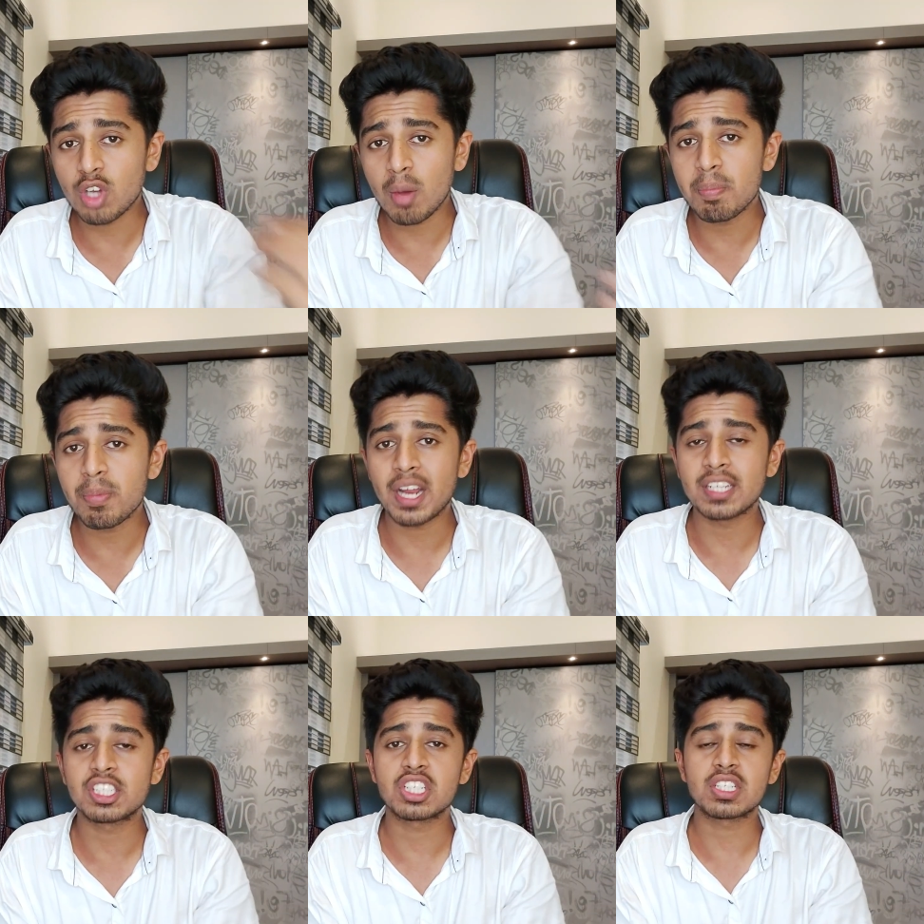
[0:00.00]
top
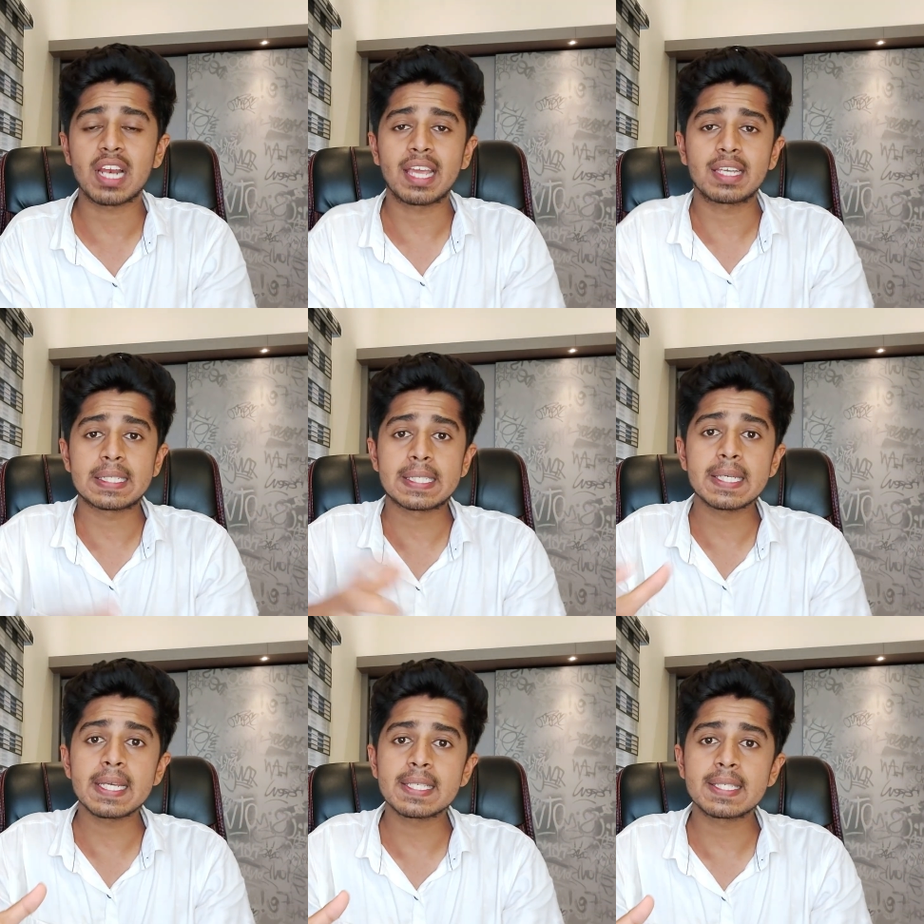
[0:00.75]
branches like
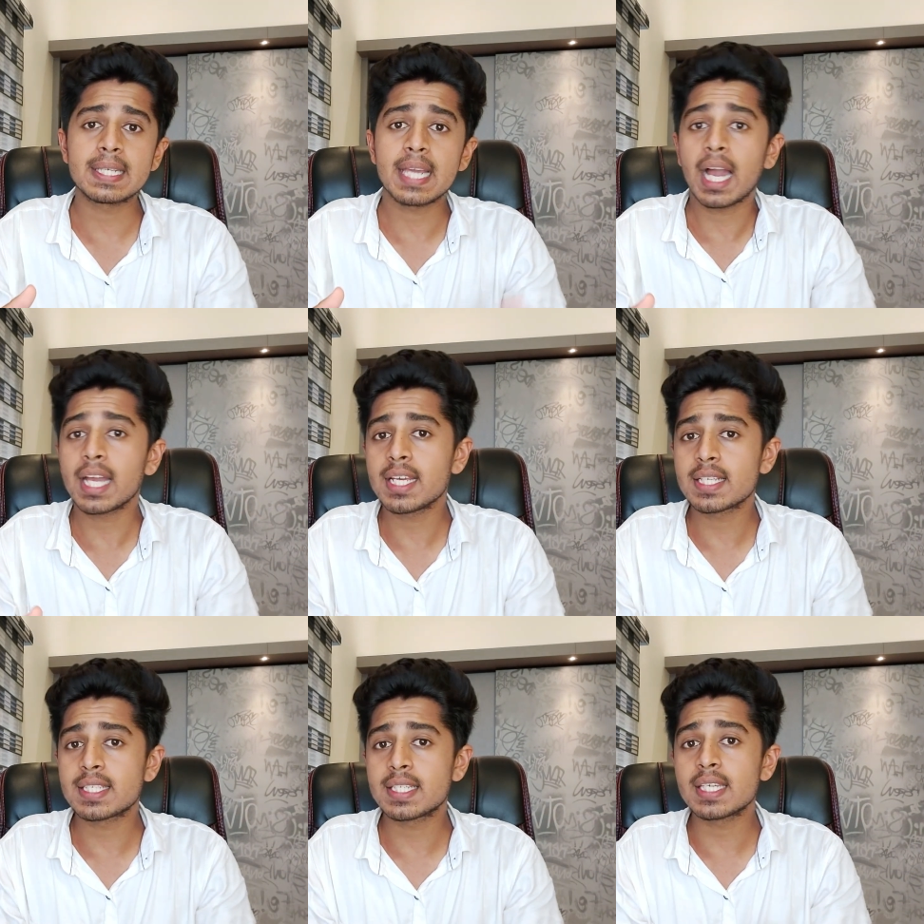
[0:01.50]
CSE,
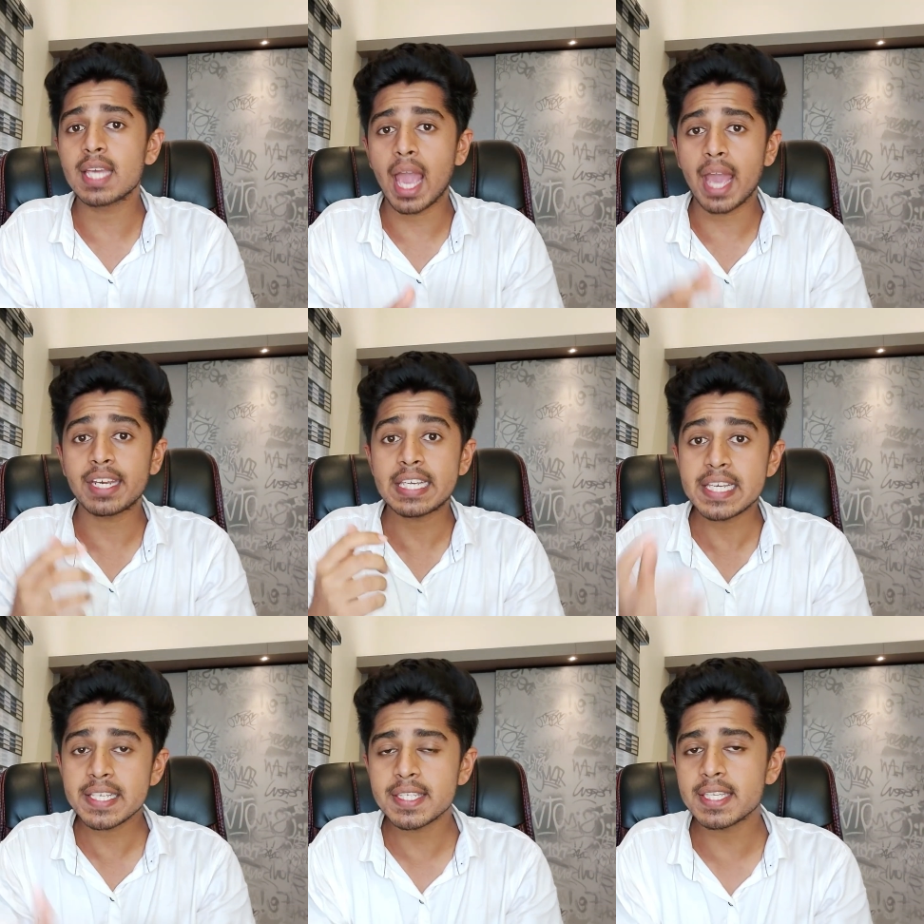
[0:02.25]
ISE,
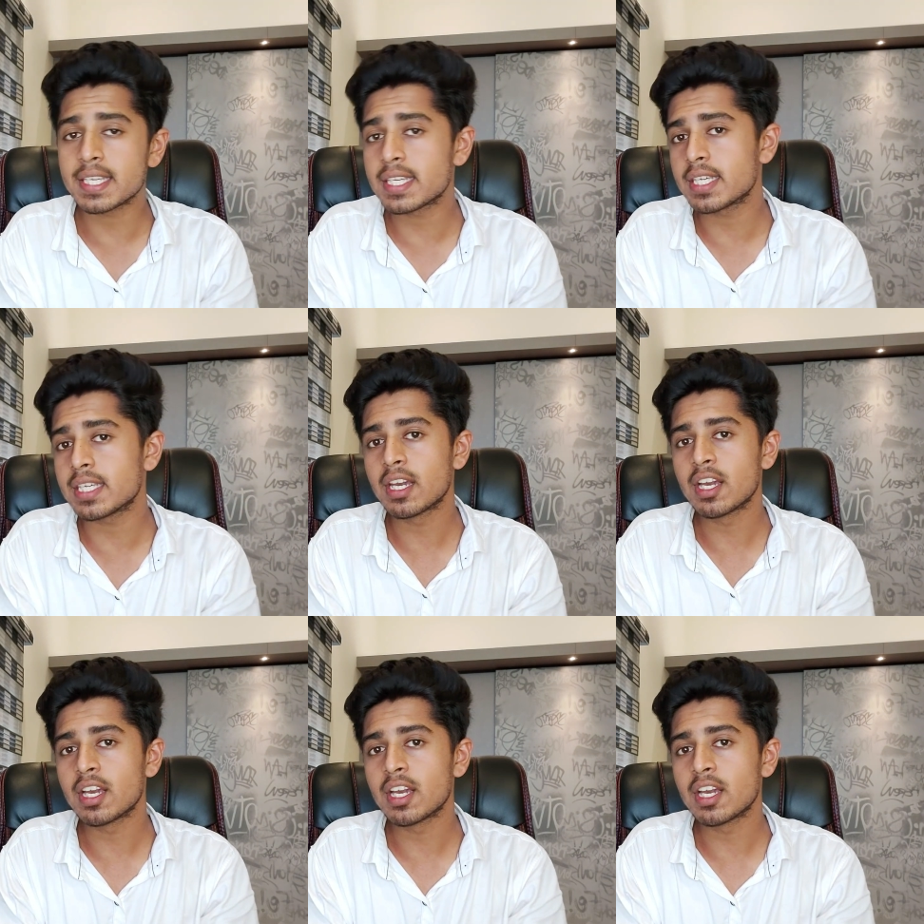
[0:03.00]
and ECE,